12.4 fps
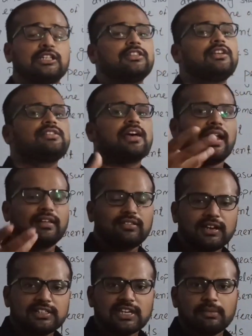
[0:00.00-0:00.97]
There is
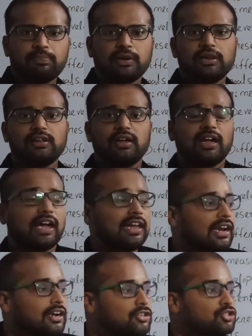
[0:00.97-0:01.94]
another example
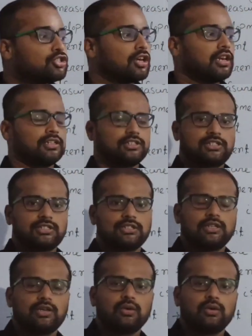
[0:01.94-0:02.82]
in industrialist